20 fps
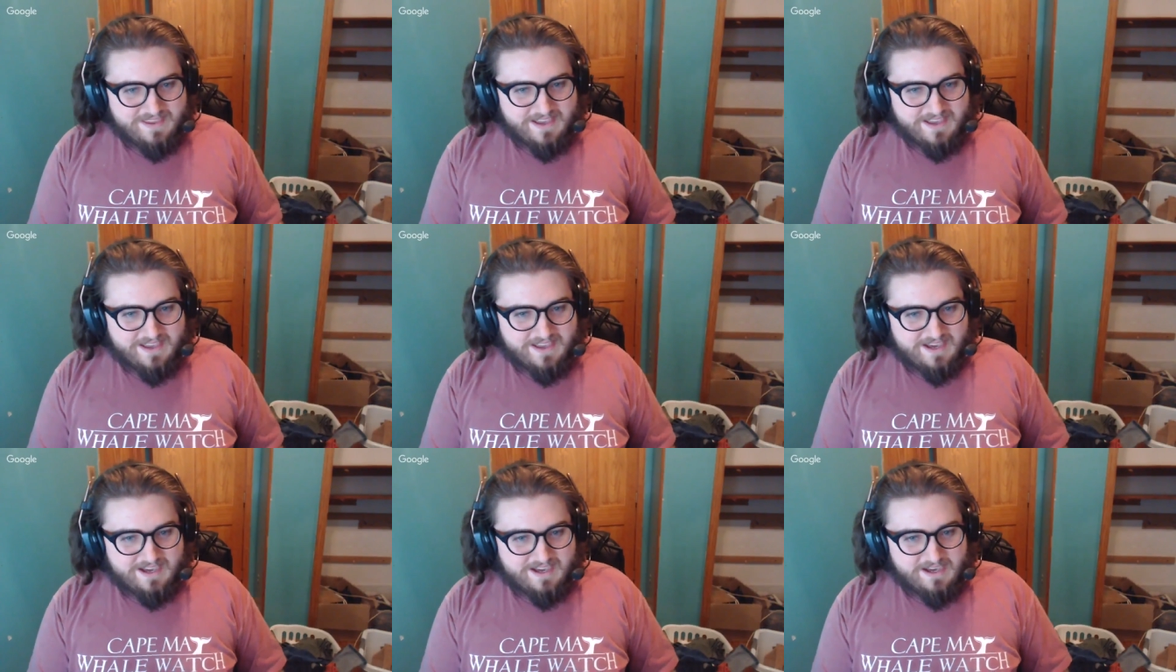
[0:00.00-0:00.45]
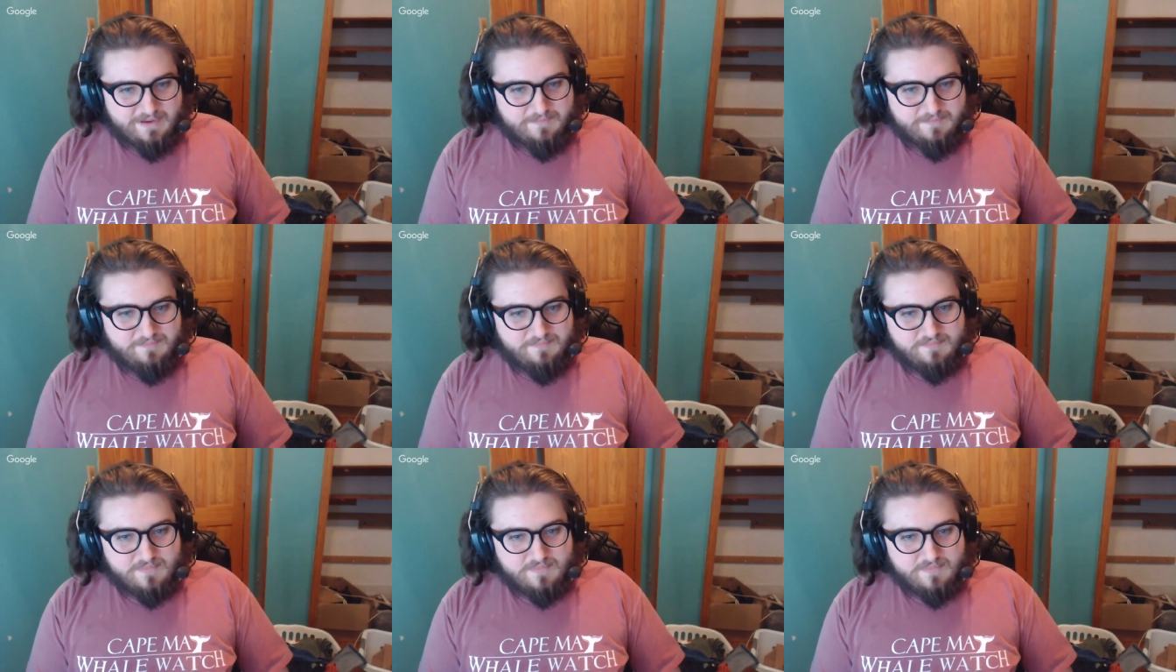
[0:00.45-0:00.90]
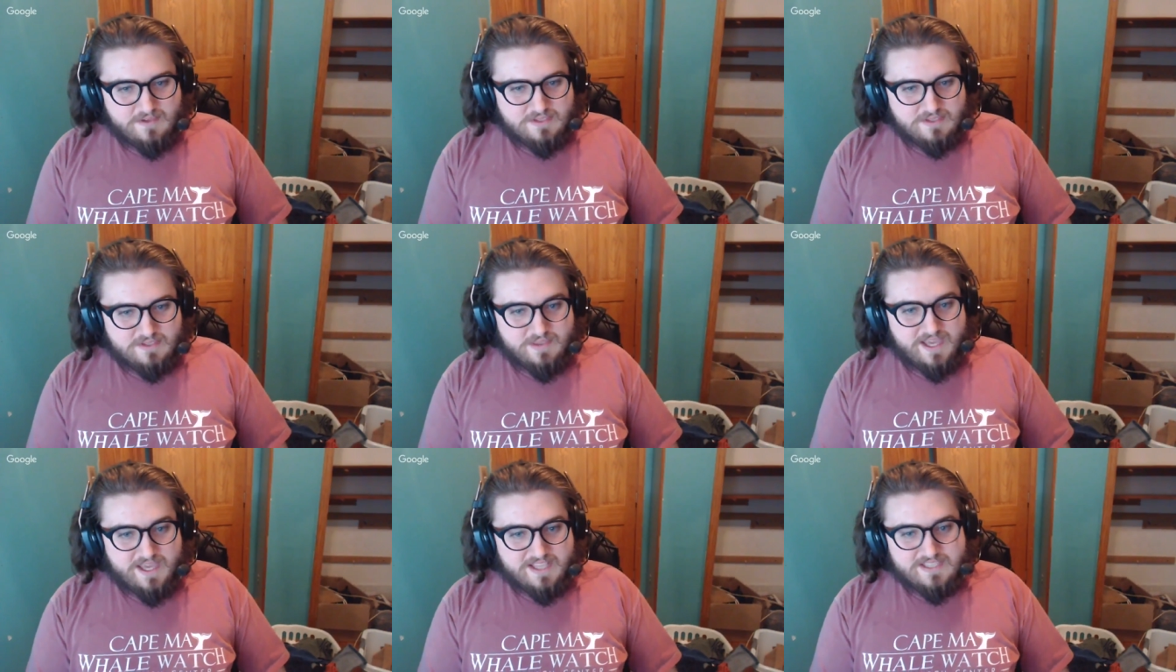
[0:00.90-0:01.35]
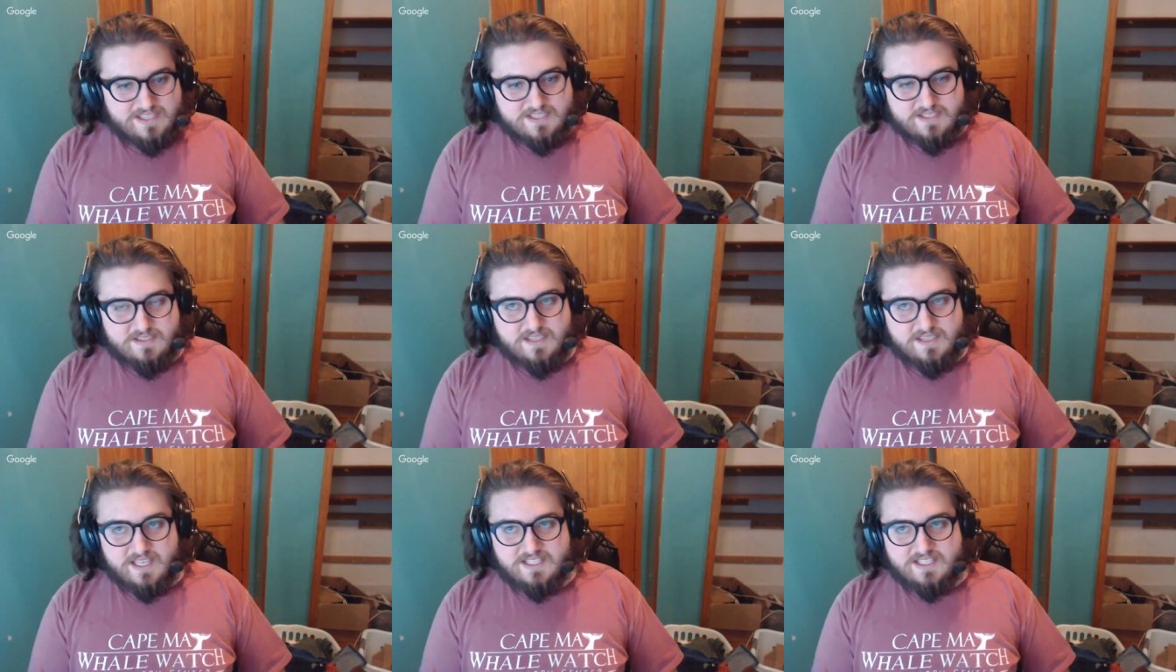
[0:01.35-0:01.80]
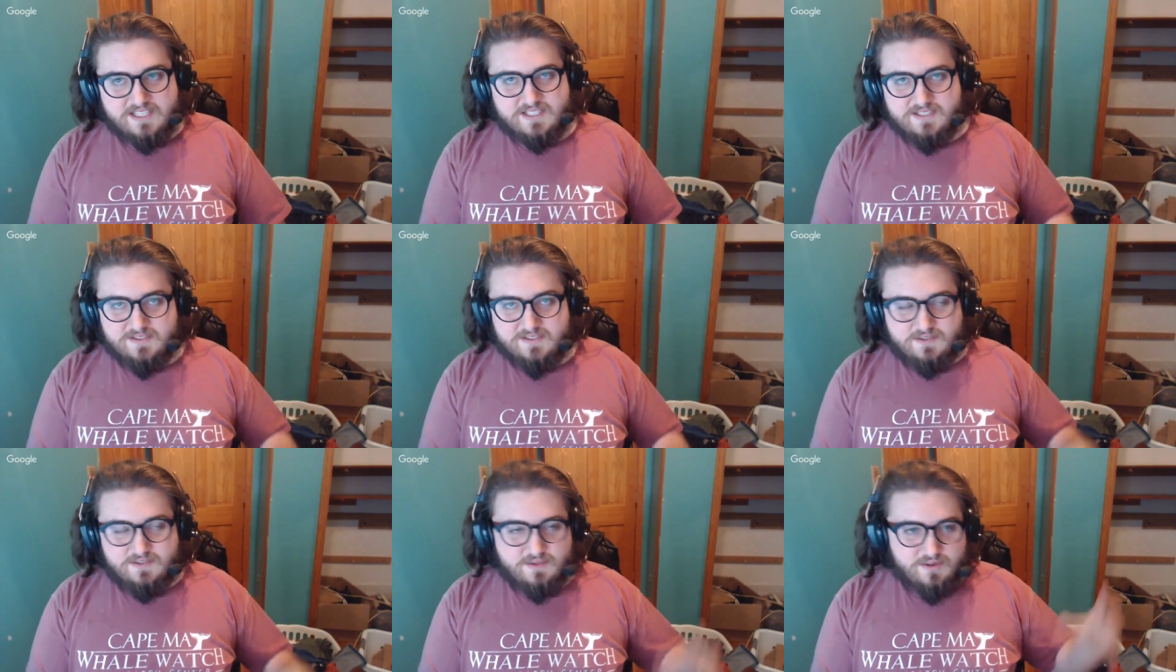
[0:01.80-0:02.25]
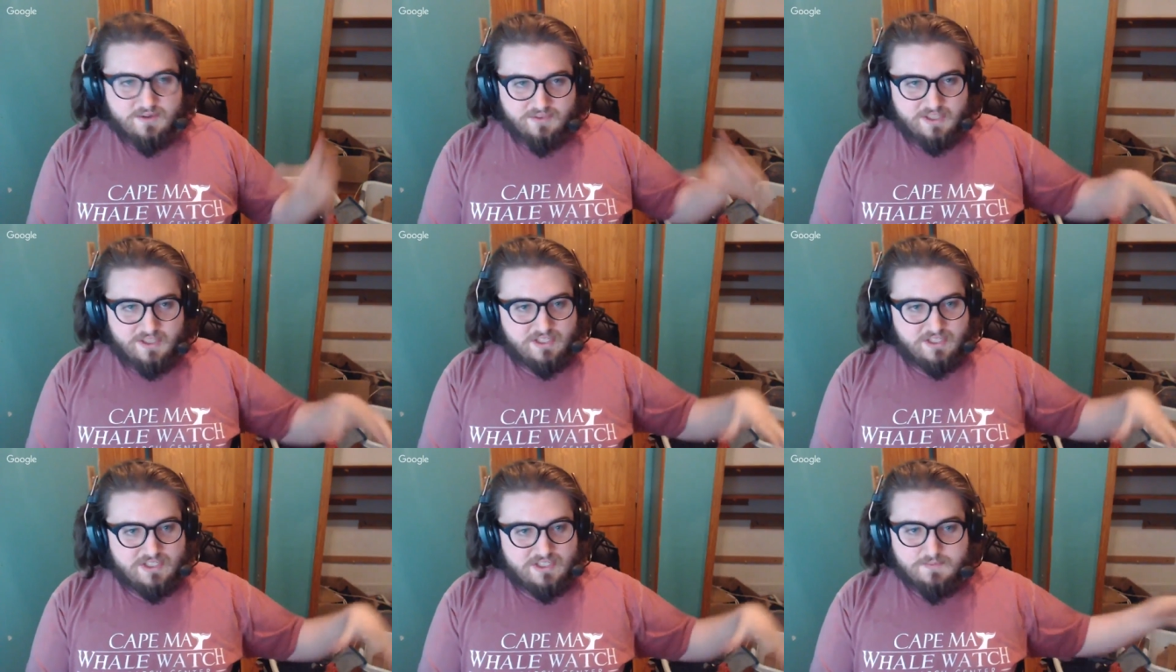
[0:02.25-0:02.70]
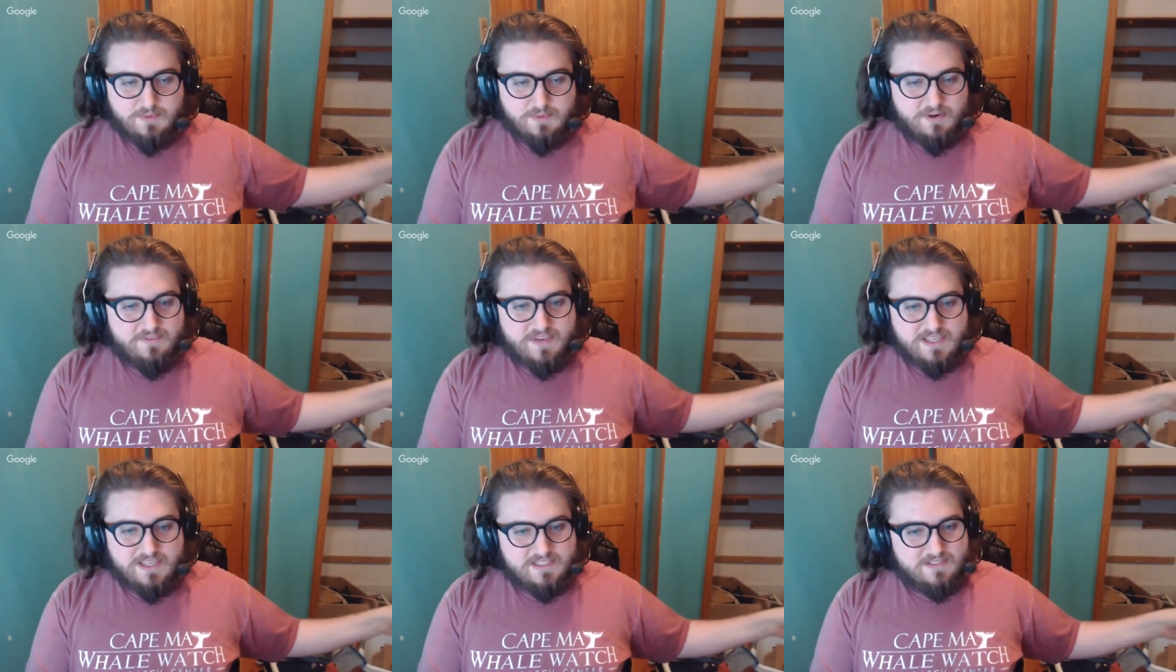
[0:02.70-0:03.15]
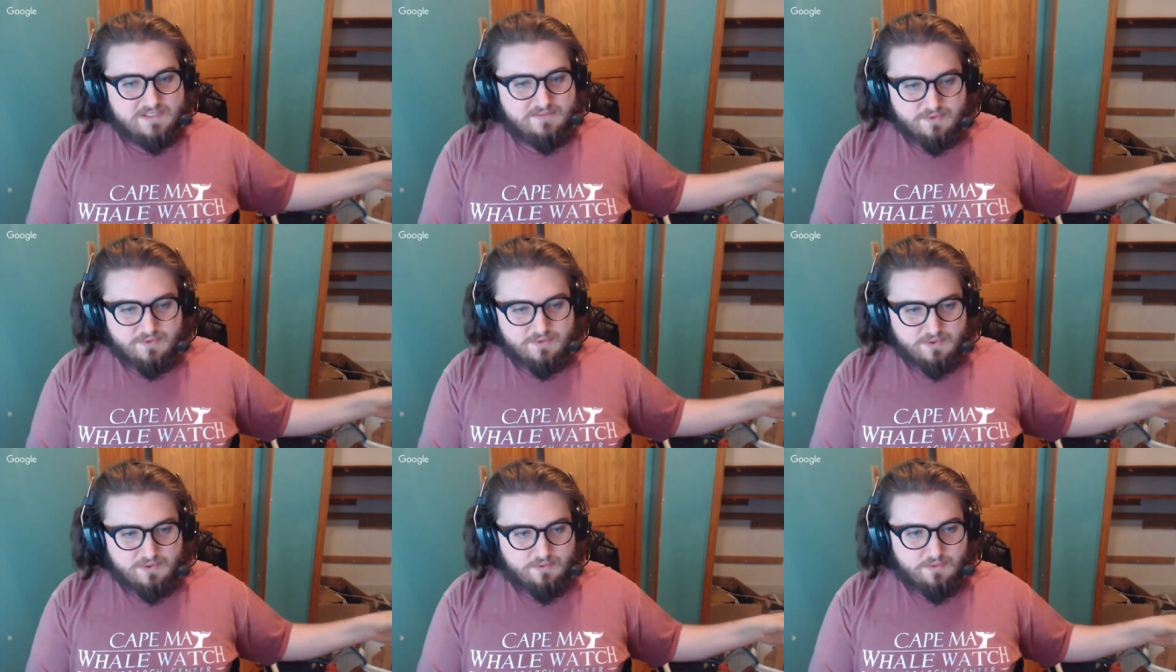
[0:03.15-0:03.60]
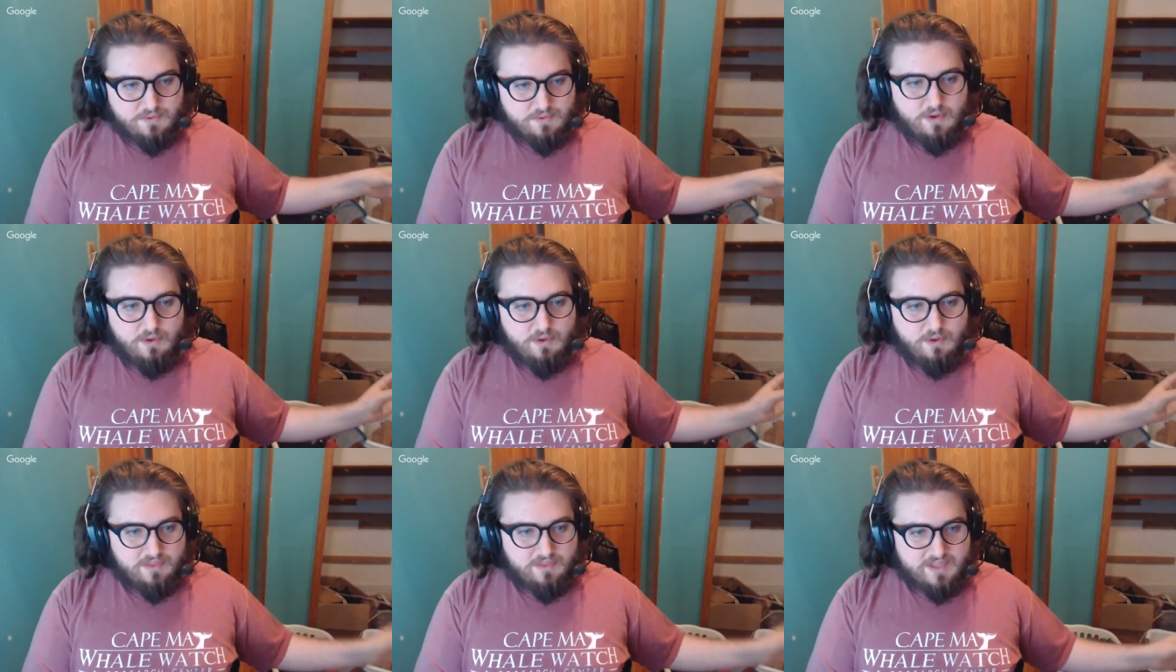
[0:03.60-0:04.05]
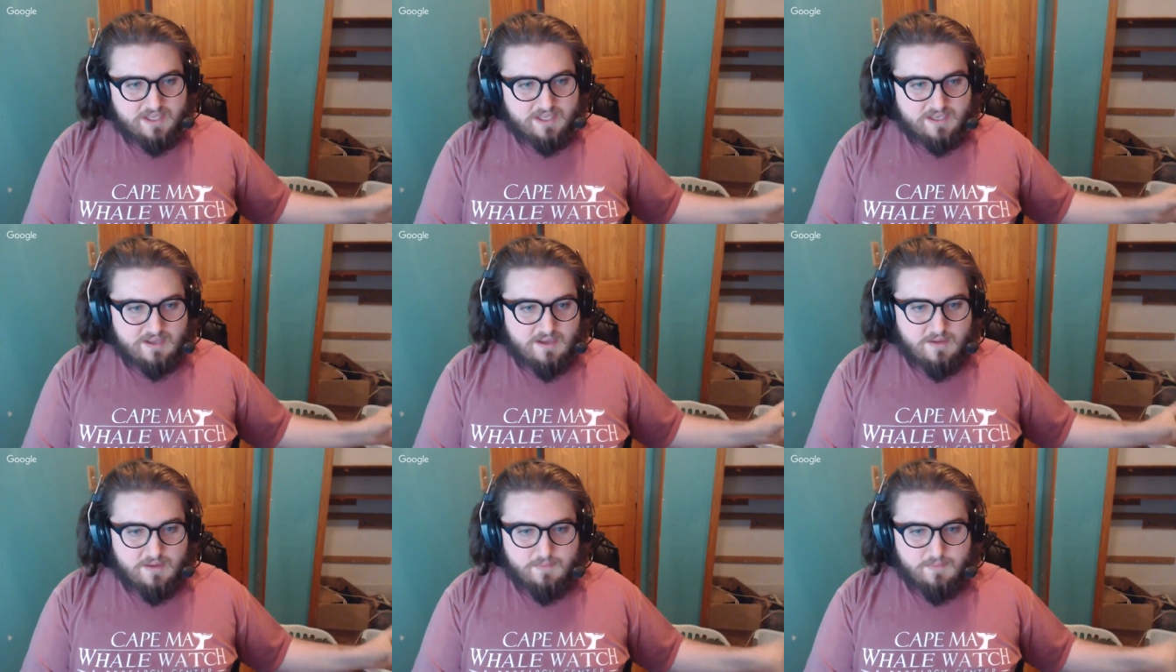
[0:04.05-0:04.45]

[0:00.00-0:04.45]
Um, so that's that's sort of like just pervasive through the whole thing.